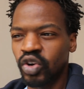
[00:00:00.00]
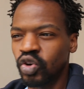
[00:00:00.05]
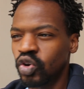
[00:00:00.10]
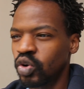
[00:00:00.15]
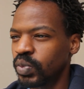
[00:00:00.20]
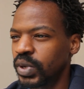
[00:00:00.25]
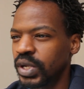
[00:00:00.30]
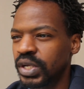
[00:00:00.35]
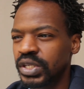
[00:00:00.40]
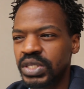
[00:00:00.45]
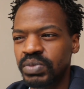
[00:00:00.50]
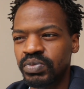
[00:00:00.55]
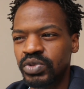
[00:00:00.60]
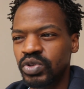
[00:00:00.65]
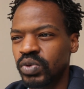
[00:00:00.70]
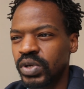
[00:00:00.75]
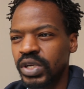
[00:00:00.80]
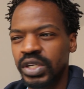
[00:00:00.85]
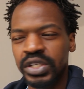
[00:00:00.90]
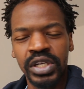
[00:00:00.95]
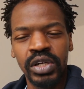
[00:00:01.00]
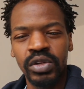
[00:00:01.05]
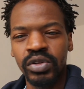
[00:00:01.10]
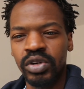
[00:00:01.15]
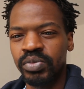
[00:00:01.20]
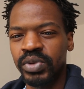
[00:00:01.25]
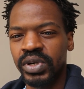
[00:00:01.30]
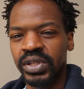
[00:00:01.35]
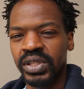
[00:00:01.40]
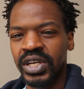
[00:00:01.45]
nobody seems to want to tell
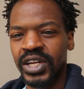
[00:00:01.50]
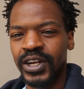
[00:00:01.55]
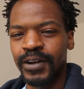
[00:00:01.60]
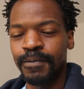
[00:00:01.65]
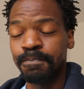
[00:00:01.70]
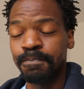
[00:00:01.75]
you about that.